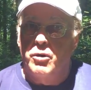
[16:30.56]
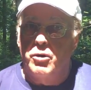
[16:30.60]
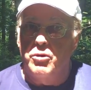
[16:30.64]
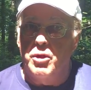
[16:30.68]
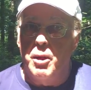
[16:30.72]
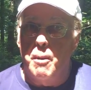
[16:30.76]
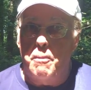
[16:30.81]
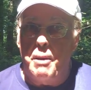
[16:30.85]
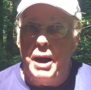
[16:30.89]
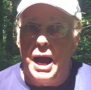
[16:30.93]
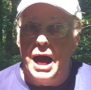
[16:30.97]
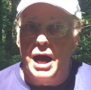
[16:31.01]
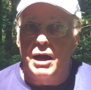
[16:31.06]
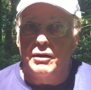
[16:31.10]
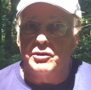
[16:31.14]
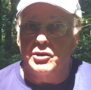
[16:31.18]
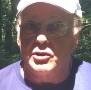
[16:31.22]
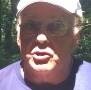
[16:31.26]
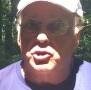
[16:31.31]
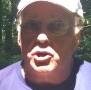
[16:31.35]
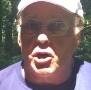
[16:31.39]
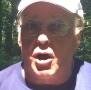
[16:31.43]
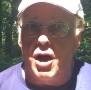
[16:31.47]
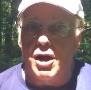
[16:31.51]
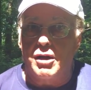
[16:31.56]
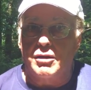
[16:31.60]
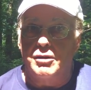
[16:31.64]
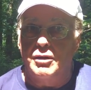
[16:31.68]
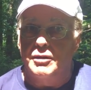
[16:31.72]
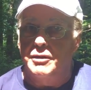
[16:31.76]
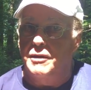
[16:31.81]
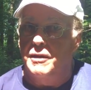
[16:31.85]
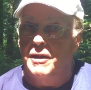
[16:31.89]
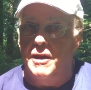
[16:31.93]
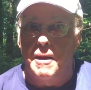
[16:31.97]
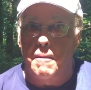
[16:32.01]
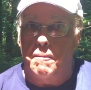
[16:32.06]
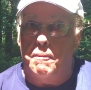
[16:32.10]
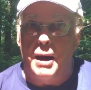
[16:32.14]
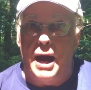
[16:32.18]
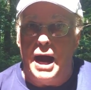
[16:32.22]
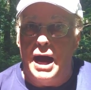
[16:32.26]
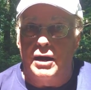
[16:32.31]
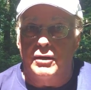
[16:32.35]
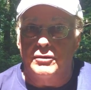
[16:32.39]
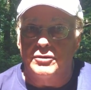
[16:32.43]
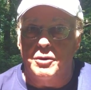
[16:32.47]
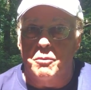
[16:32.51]
or the pound of chocolate and the
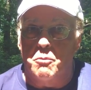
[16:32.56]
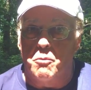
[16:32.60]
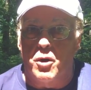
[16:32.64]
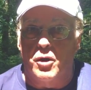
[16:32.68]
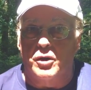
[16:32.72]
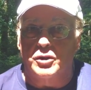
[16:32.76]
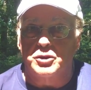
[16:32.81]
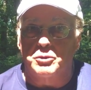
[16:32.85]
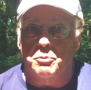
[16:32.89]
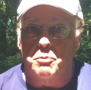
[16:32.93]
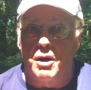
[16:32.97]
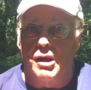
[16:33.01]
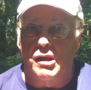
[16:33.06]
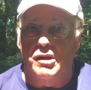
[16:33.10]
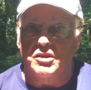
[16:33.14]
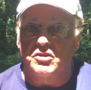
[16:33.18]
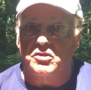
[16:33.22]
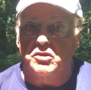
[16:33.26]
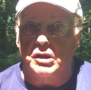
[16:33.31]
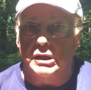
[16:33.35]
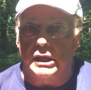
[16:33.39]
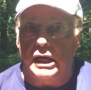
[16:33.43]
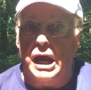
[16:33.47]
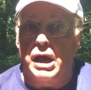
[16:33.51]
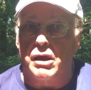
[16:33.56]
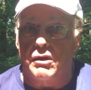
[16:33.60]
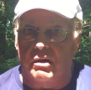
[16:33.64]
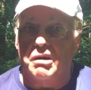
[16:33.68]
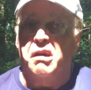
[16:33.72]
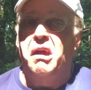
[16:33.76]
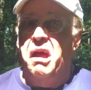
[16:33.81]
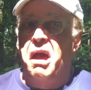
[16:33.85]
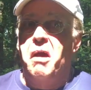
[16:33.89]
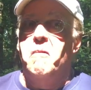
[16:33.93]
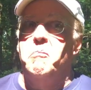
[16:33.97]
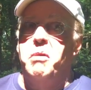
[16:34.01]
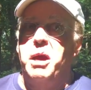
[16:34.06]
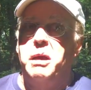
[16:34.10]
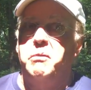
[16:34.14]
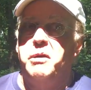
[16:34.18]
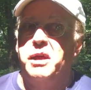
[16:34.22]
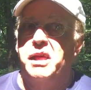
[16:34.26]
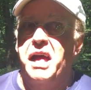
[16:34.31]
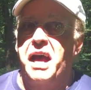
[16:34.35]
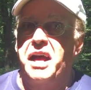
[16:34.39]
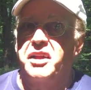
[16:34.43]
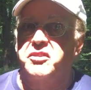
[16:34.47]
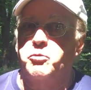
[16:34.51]
pound of marshmallows together.
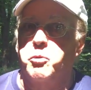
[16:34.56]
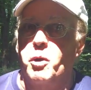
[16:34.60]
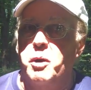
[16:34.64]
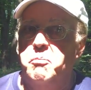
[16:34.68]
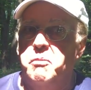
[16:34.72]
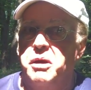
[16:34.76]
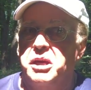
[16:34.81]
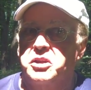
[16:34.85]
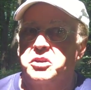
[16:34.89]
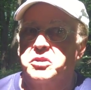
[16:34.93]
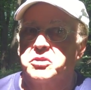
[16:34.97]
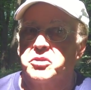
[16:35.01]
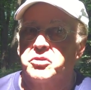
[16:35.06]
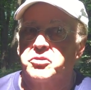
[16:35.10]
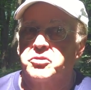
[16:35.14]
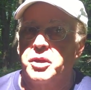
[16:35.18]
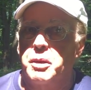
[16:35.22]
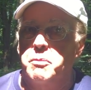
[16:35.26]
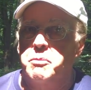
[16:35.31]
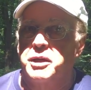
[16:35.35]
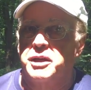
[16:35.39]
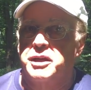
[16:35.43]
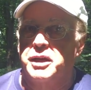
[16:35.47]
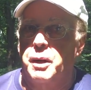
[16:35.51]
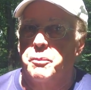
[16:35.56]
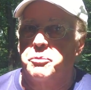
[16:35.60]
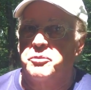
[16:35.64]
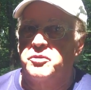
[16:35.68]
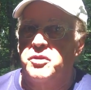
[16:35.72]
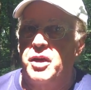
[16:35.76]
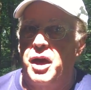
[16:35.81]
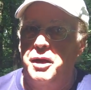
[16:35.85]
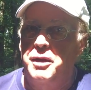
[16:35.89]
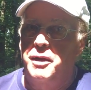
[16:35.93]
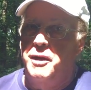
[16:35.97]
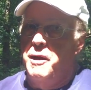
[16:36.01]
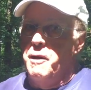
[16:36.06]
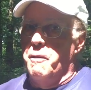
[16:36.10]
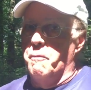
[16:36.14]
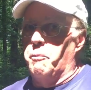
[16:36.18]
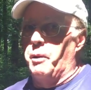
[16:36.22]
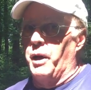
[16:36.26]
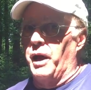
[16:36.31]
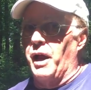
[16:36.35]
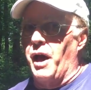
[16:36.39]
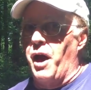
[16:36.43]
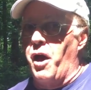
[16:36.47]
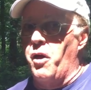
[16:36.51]
Maybe that's what makes your stomach upset,
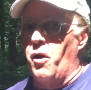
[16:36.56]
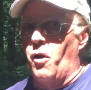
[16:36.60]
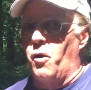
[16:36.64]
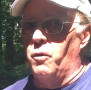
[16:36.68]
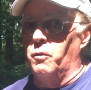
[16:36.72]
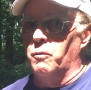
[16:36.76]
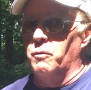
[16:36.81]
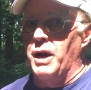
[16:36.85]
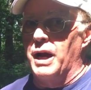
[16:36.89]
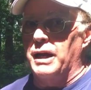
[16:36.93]
but I don't